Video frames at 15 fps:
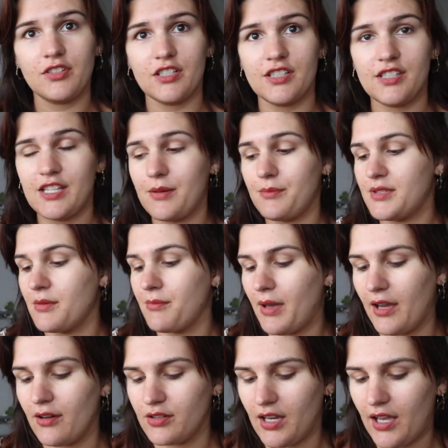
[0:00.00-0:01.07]
Just tip some
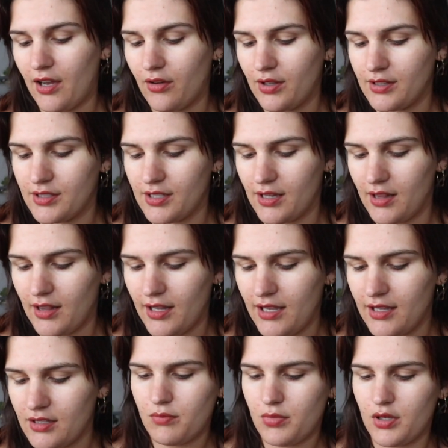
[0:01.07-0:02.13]
powder out into the
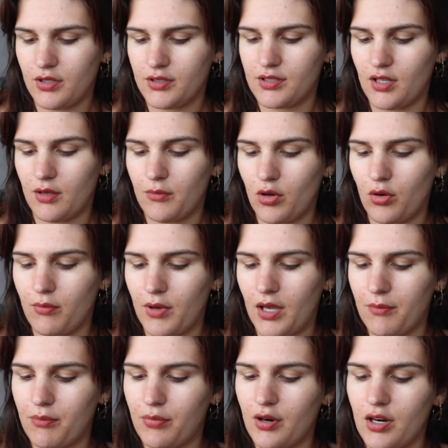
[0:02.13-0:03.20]
lid, putting some on
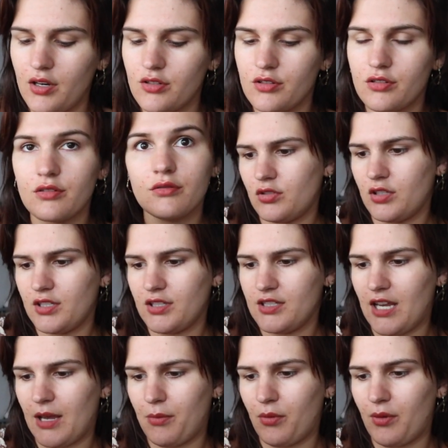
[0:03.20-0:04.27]
my brush, trying
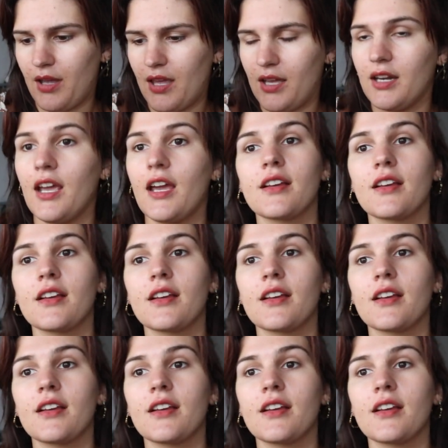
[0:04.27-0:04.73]
to tap away any